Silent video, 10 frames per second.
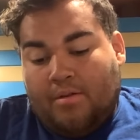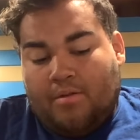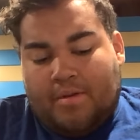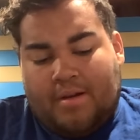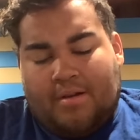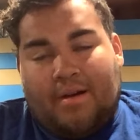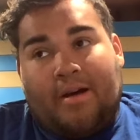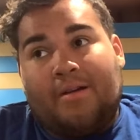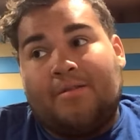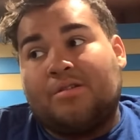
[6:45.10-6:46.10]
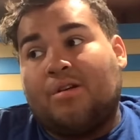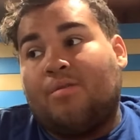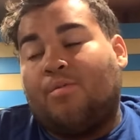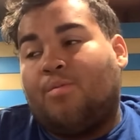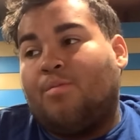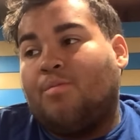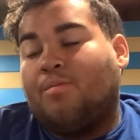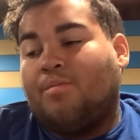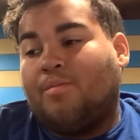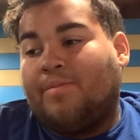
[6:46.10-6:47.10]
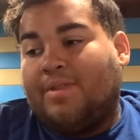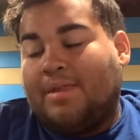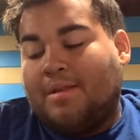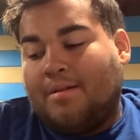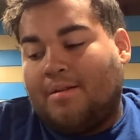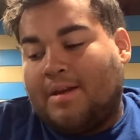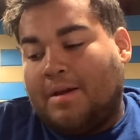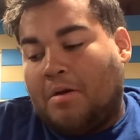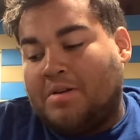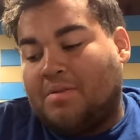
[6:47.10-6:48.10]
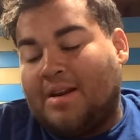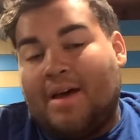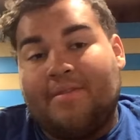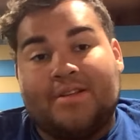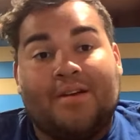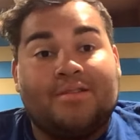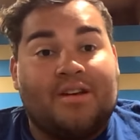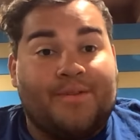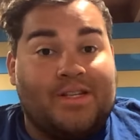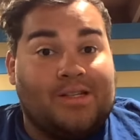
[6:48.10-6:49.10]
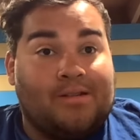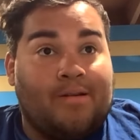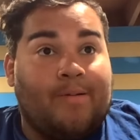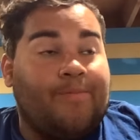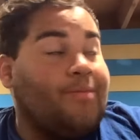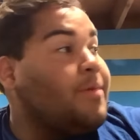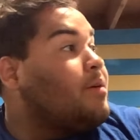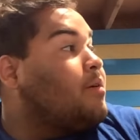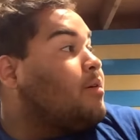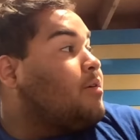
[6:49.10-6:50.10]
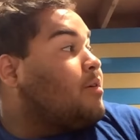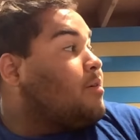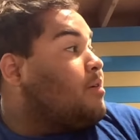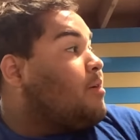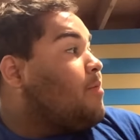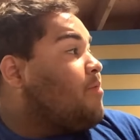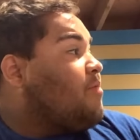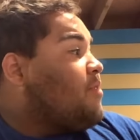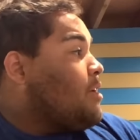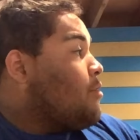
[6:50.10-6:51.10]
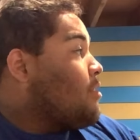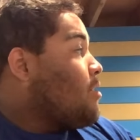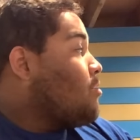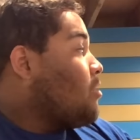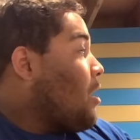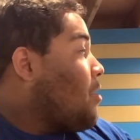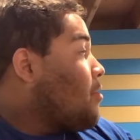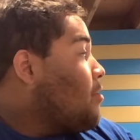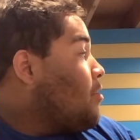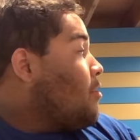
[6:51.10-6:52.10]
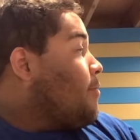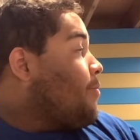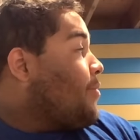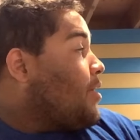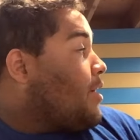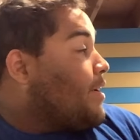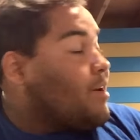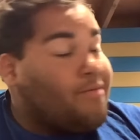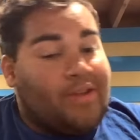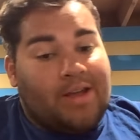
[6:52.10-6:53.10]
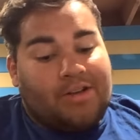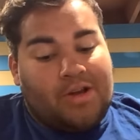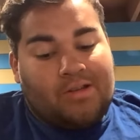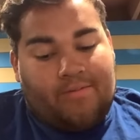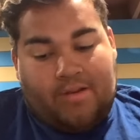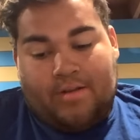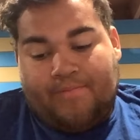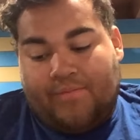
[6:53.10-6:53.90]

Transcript: when I was uh, always wanted to have a Teletubbies um, uh, video, guys. I I got a VHS of it